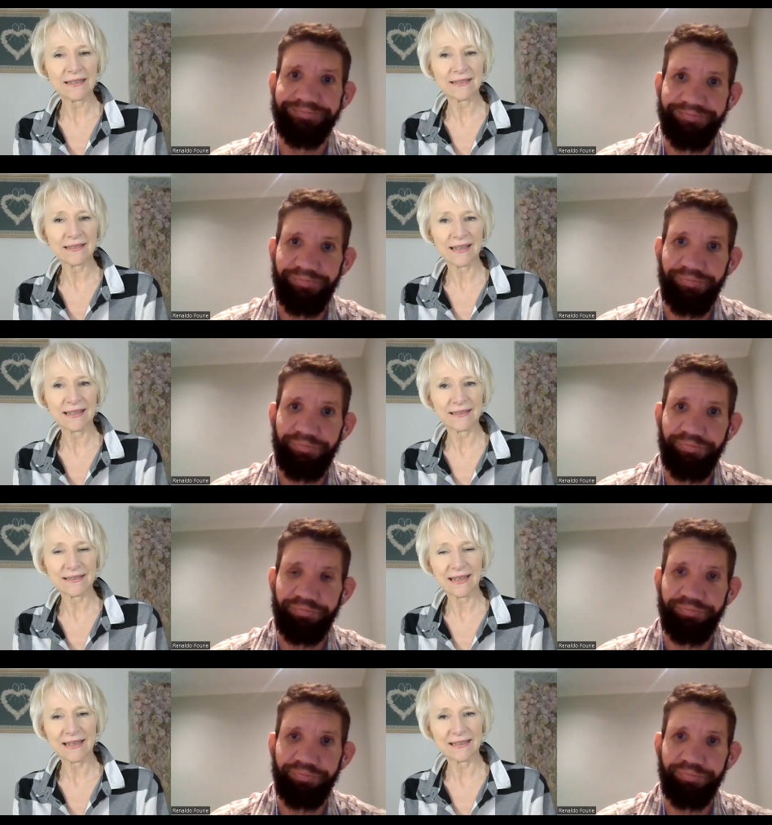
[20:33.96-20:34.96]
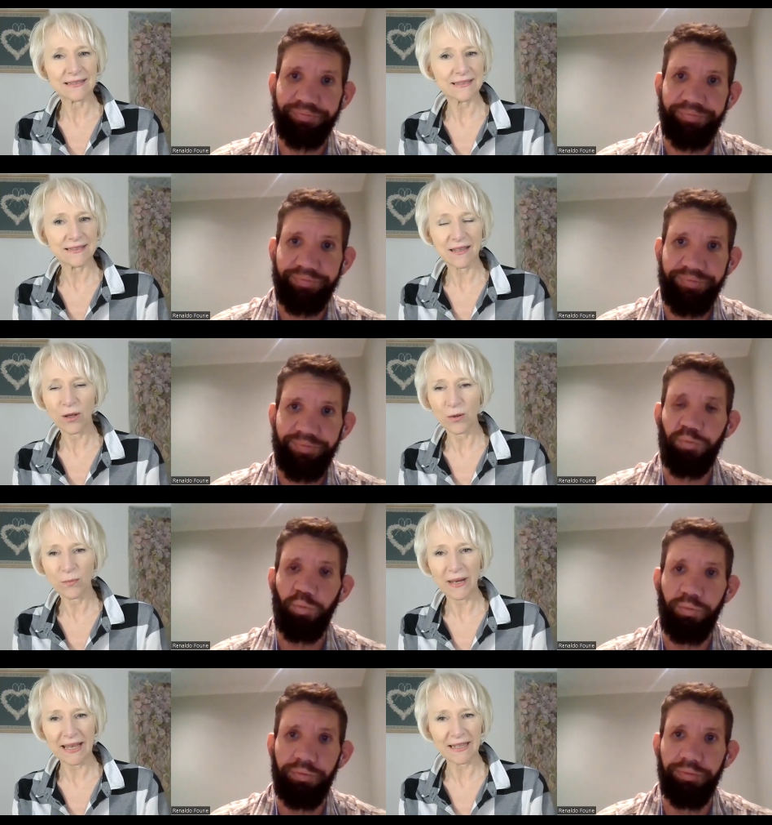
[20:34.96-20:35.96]
Speaker 1: in it and and the whole
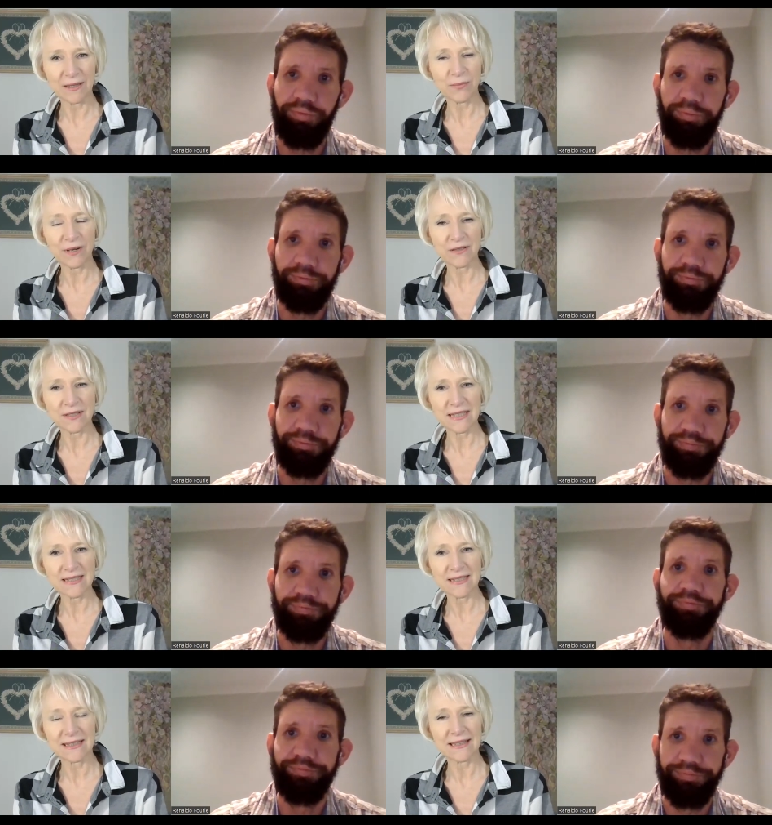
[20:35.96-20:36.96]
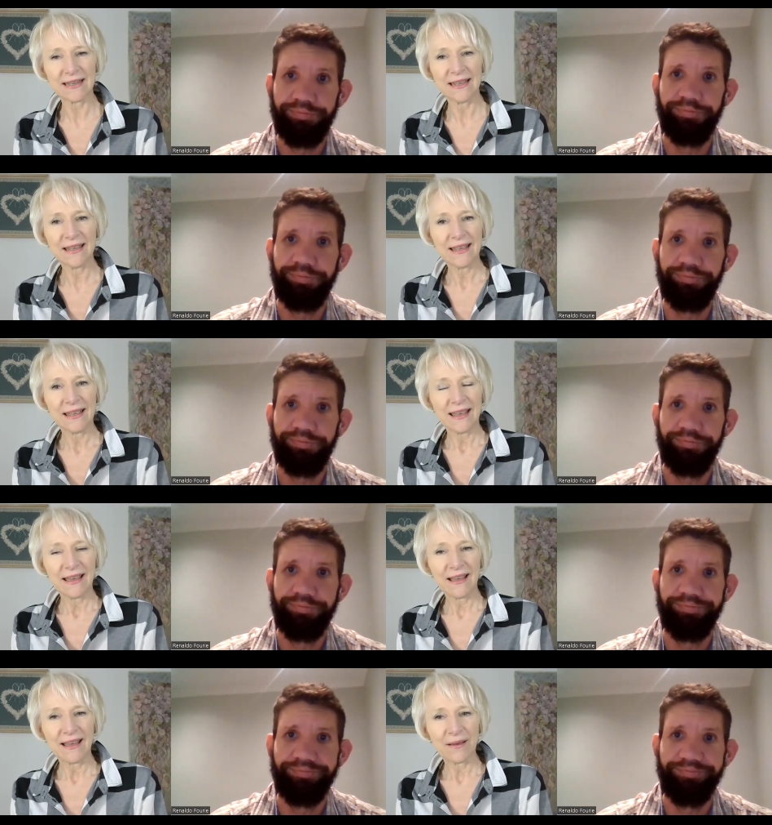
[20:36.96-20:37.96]
planning process. And
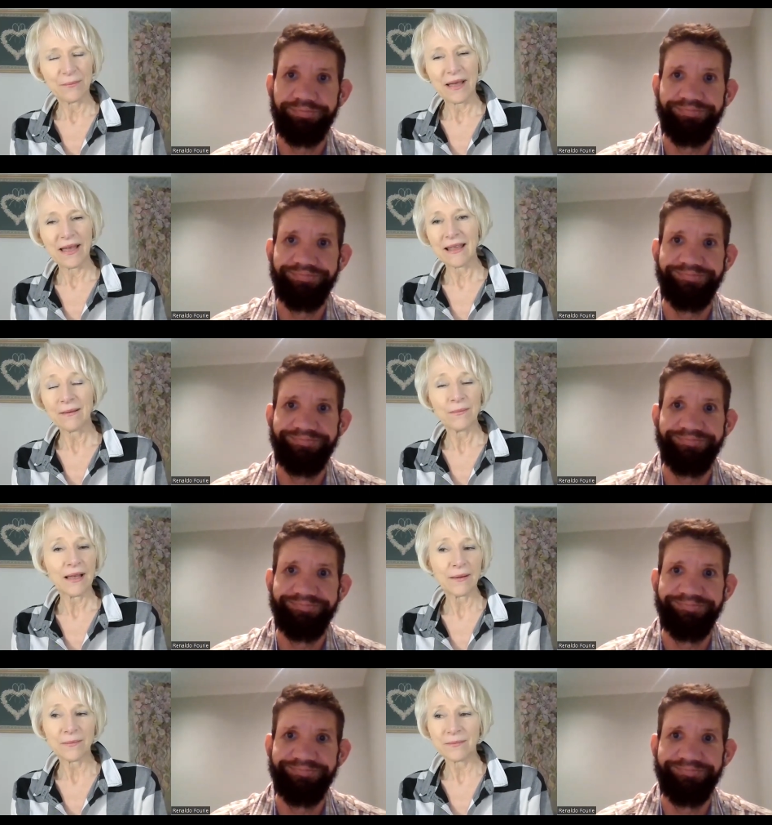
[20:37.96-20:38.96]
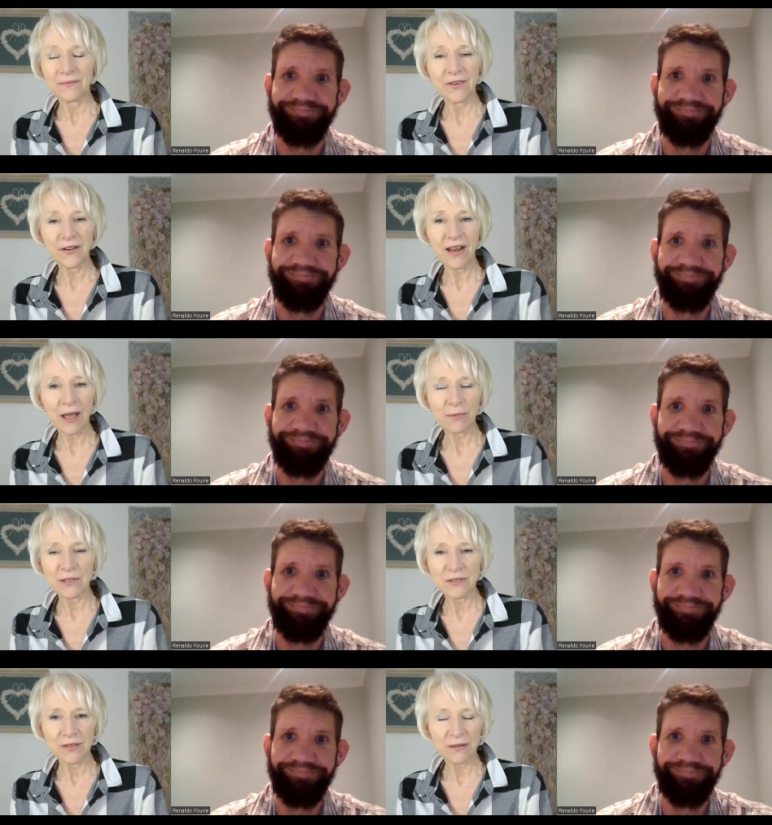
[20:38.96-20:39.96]
um, and I'm I'm very happy
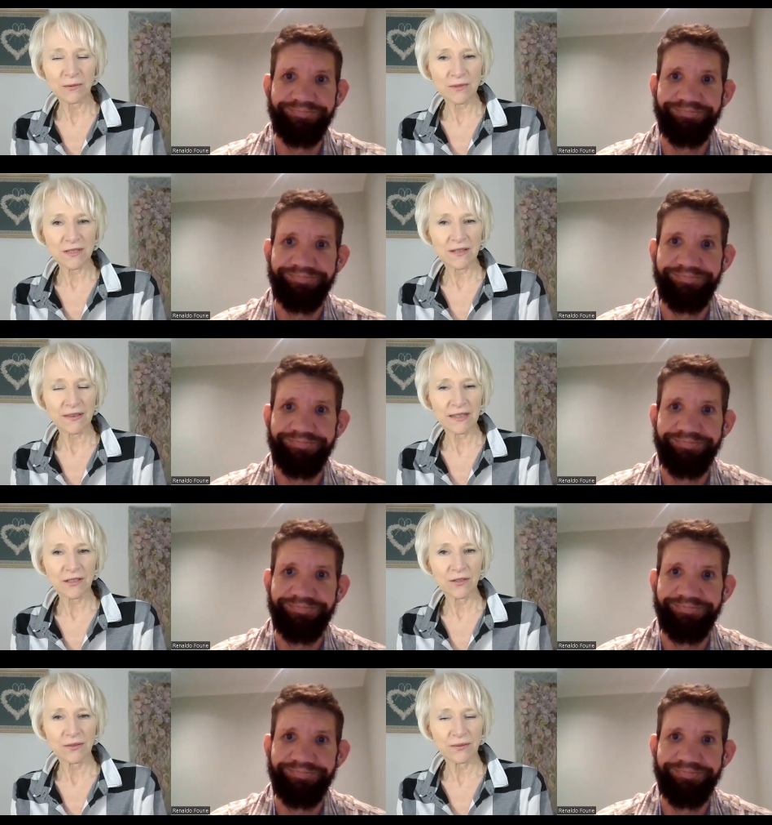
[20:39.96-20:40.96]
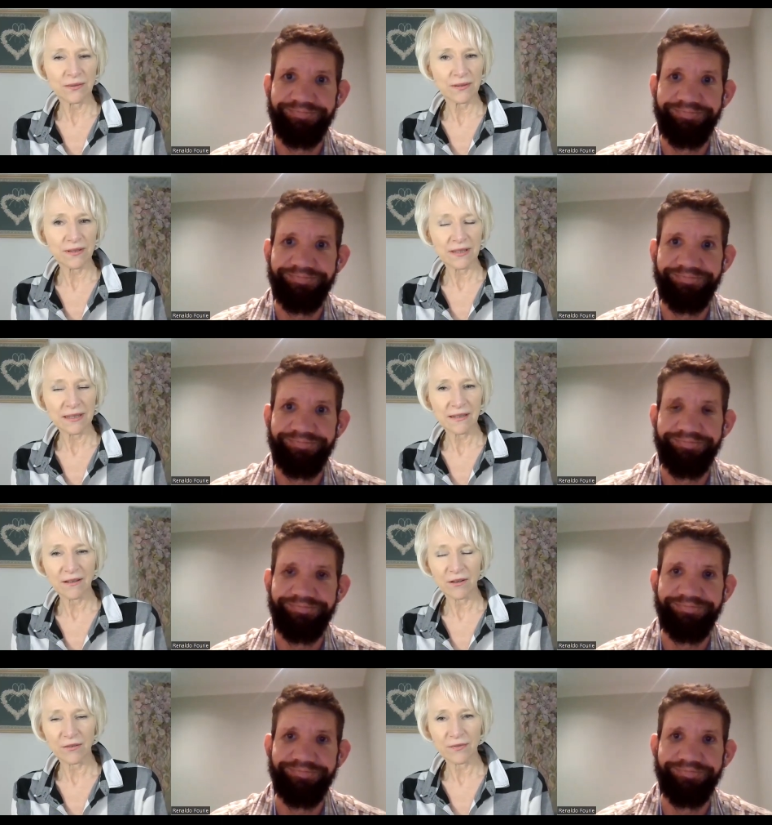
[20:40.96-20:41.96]
to hear also that you
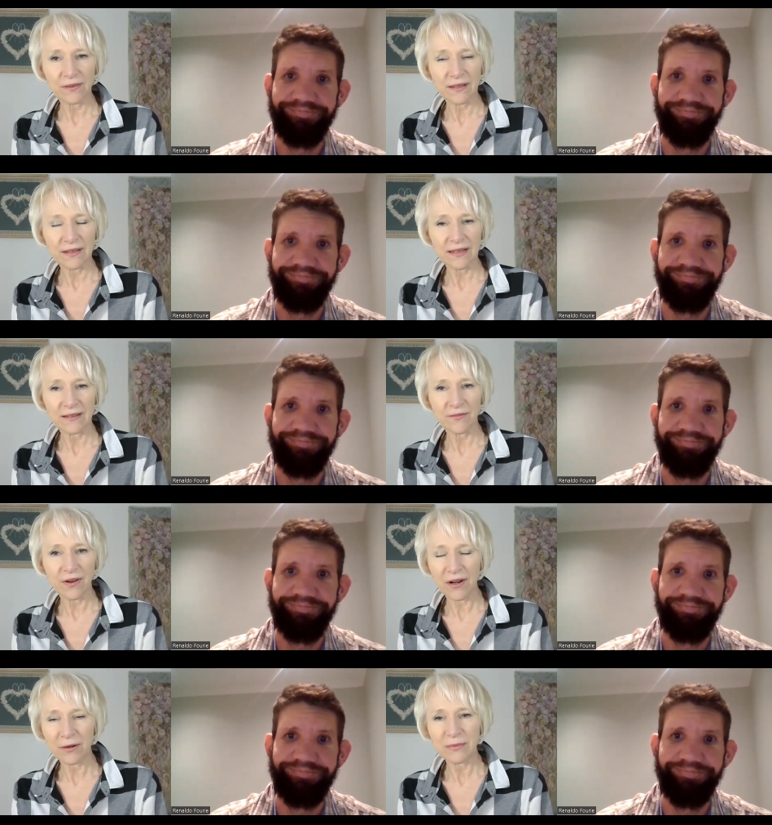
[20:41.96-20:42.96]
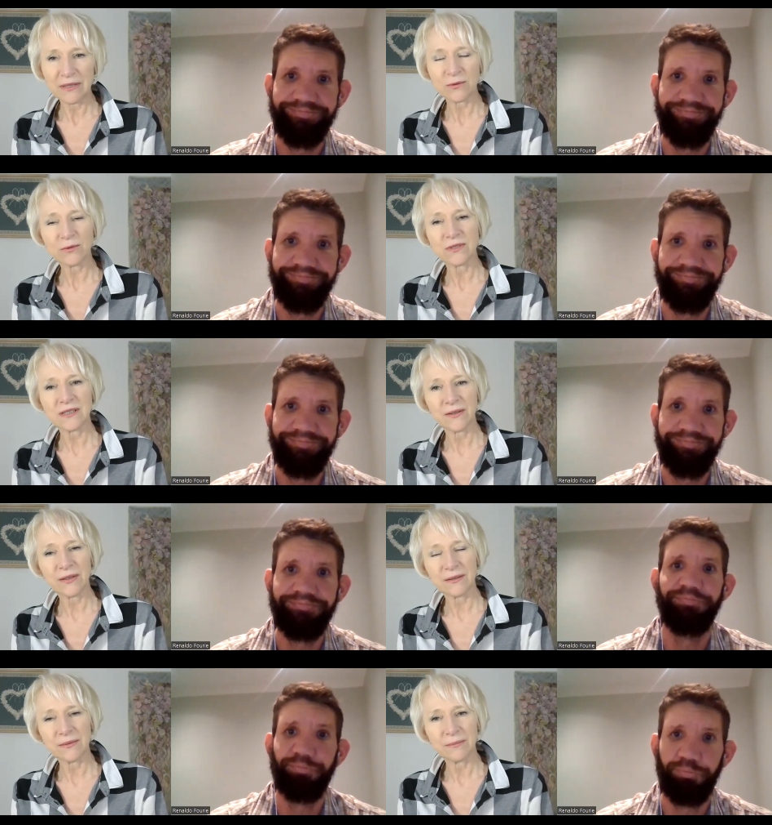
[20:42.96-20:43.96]
thinking of the environment also
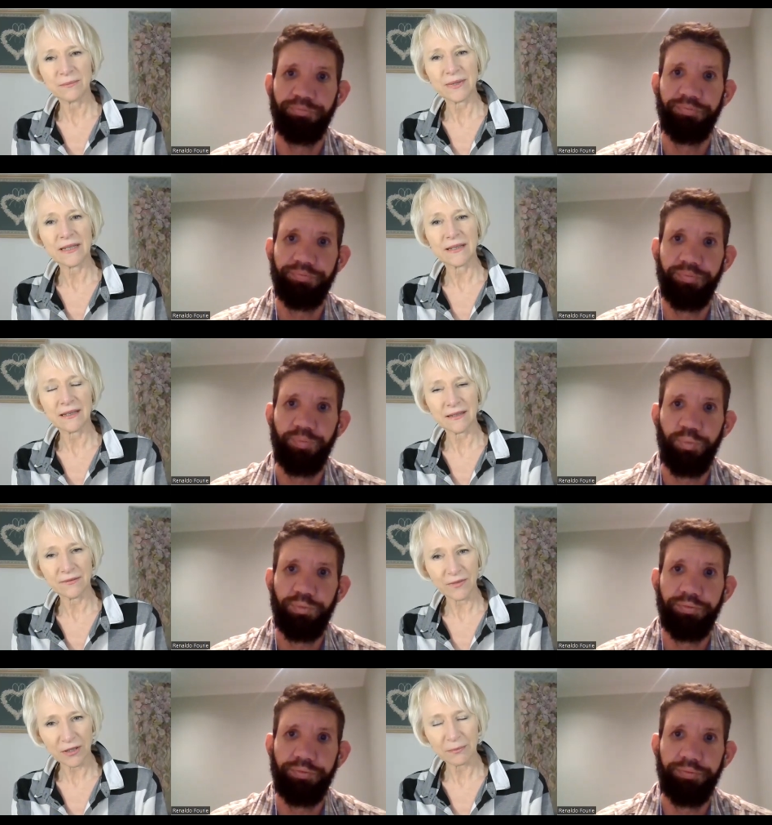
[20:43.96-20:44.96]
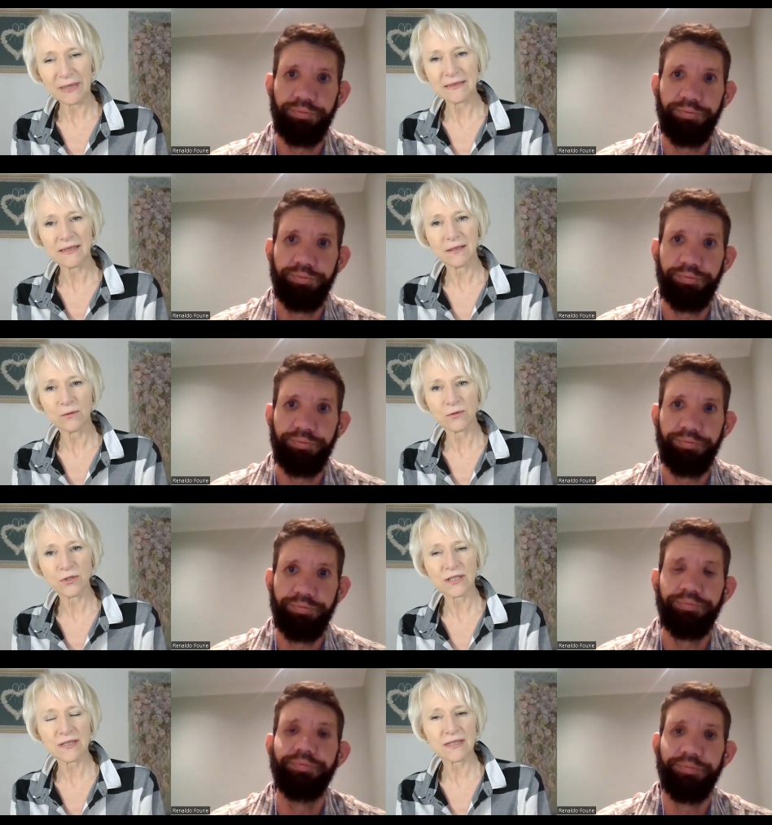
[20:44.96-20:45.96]
and, and being environmentally
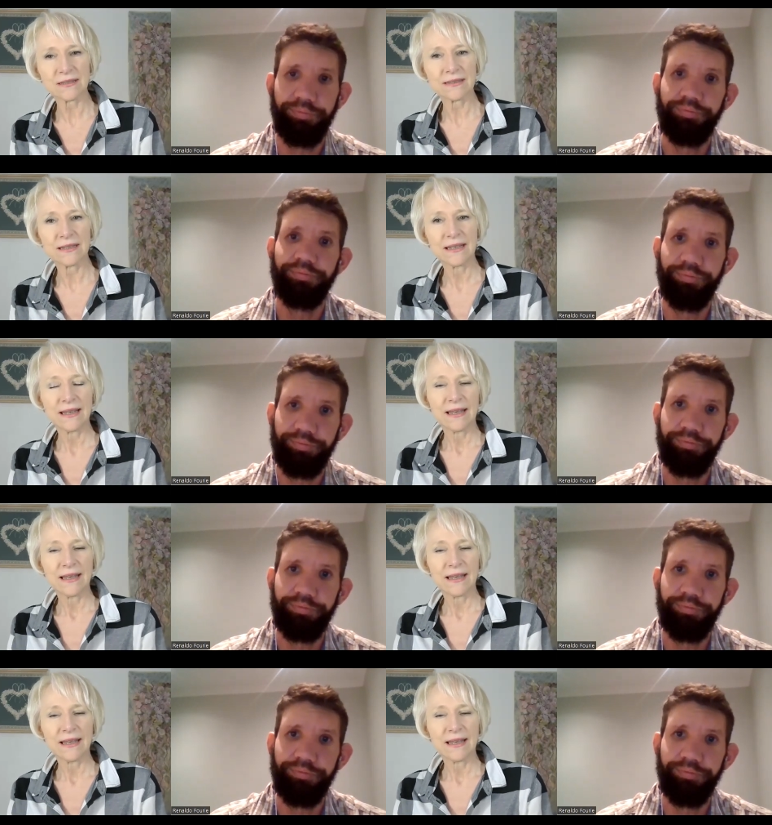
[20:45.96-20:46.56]
cautious and